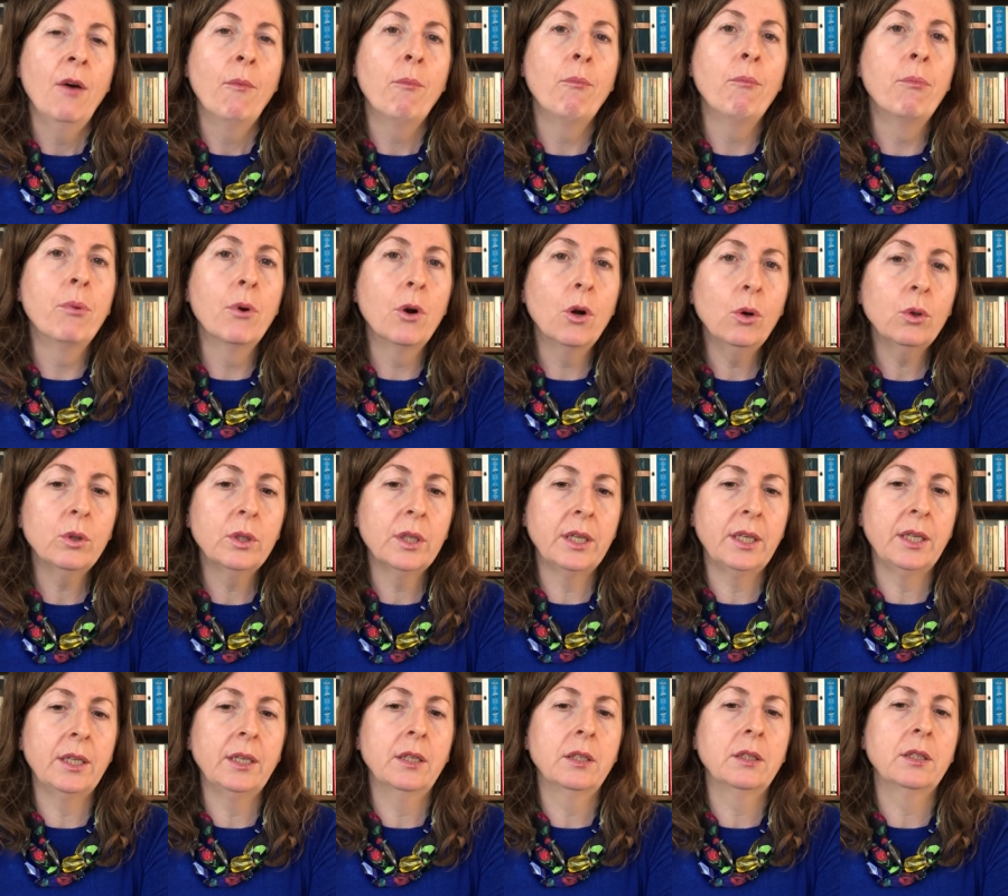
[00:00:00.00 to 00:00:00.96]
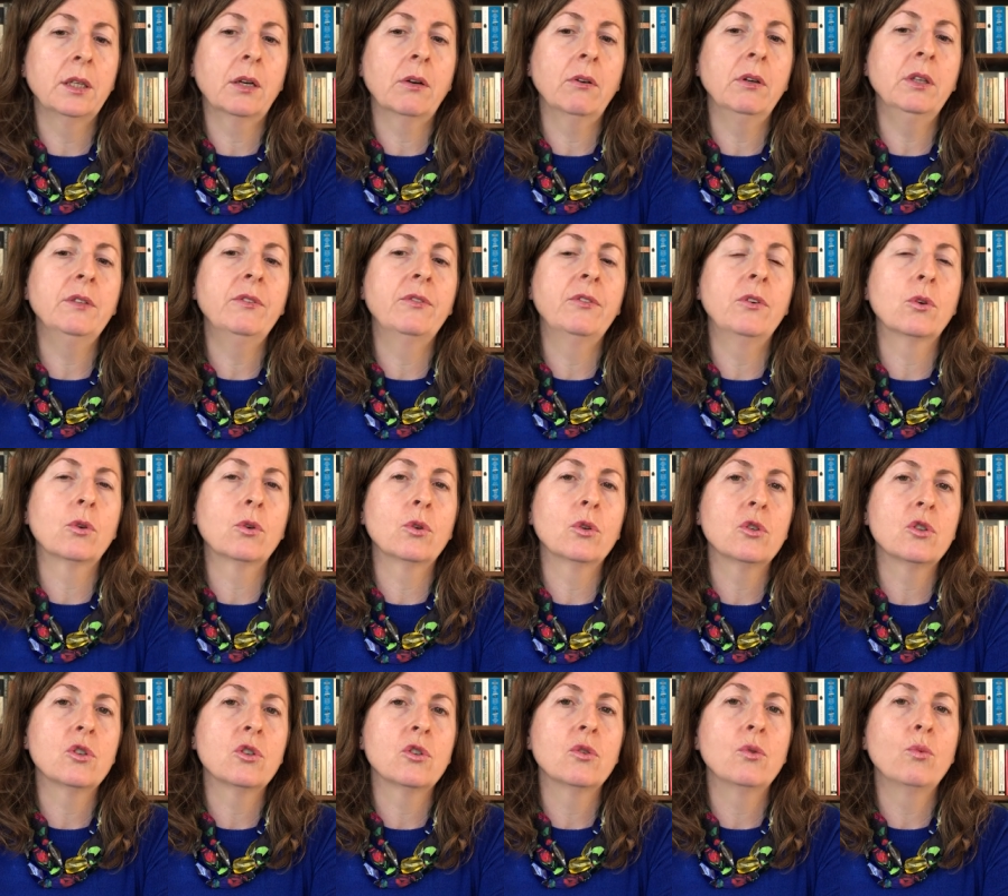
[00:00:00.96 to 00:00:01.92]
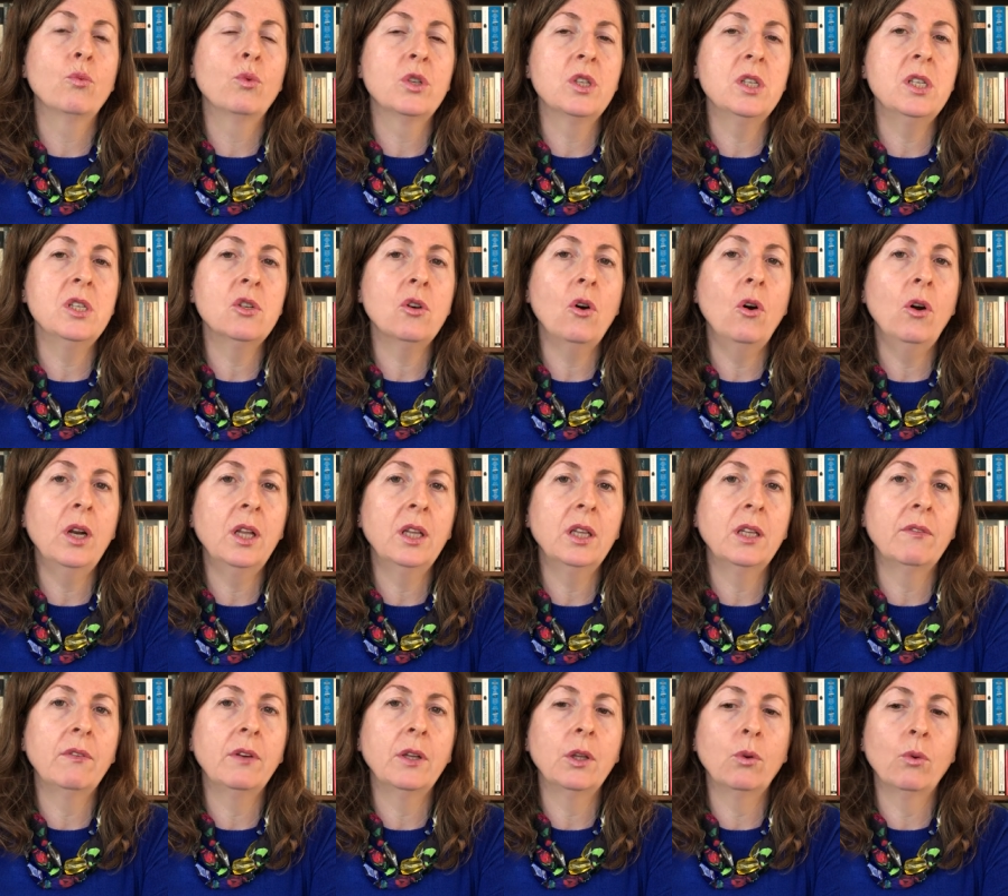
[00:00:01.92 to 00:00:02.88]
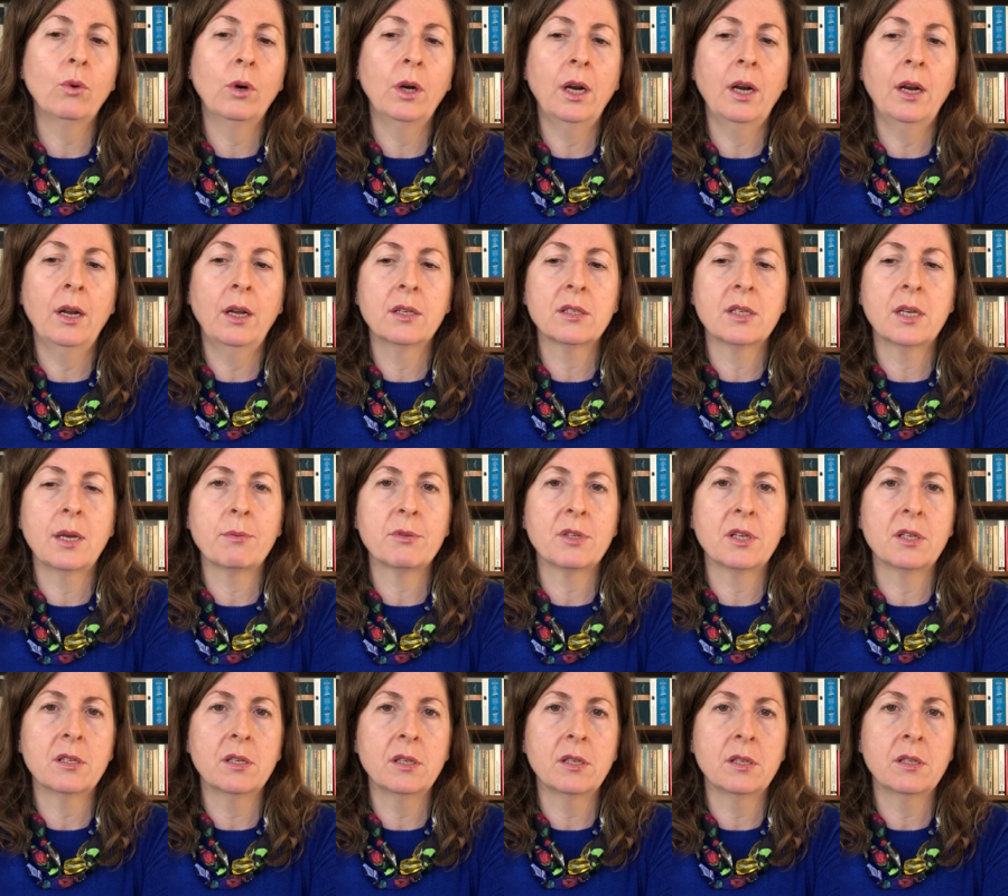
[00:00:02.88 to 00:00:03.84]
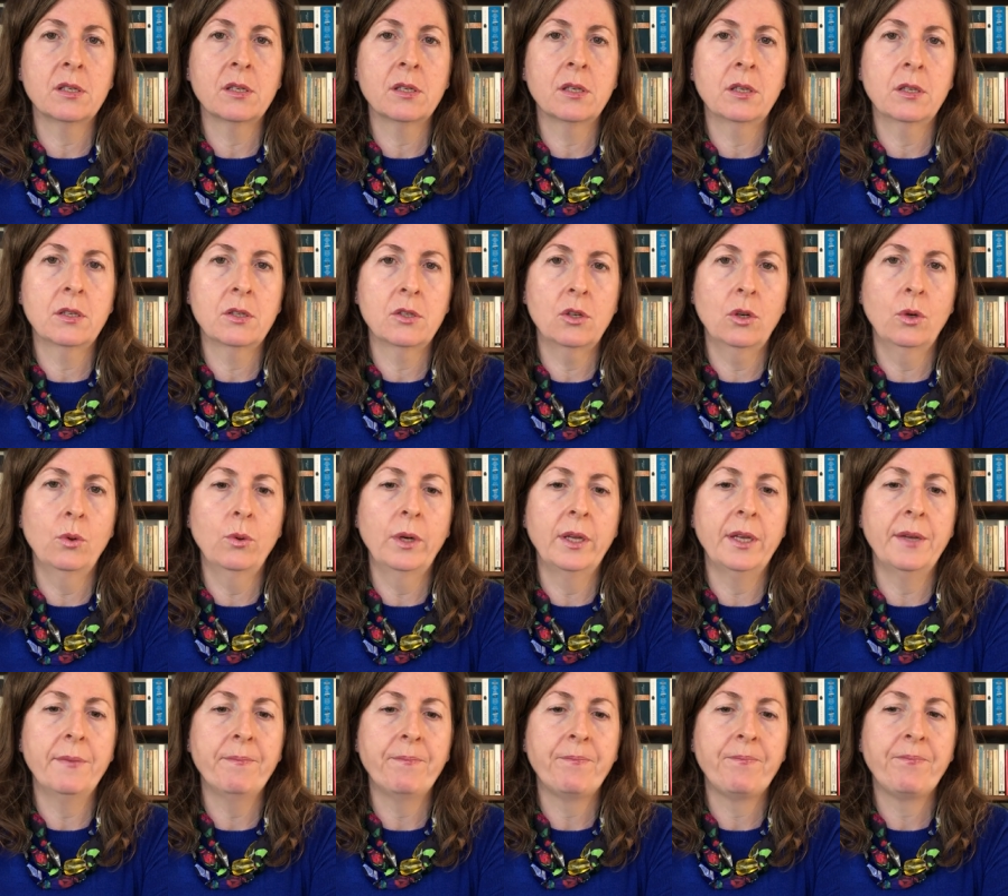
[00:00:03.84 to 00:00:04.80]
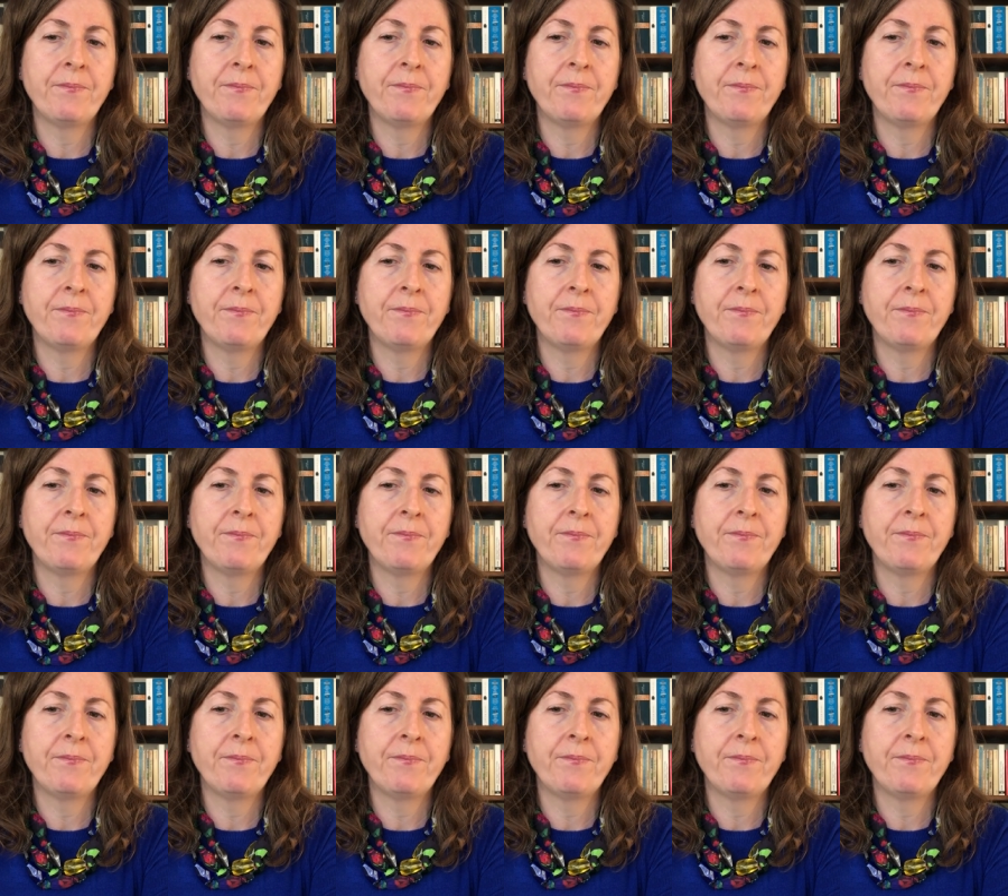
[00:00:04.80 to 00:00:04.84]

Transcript: broadening the current focus, which is on individual substances solely.